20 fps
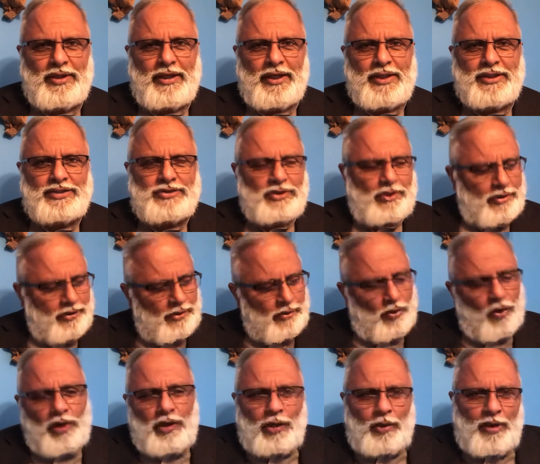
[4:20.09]
It started
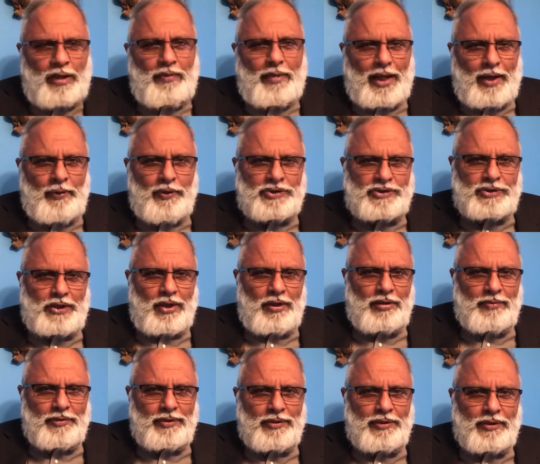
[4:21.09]
all the way back with
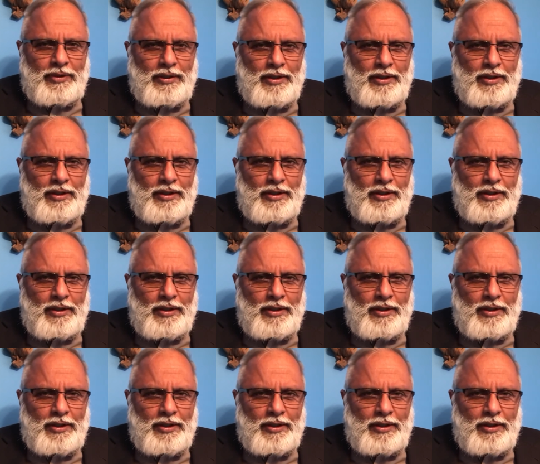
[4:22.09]
Solomon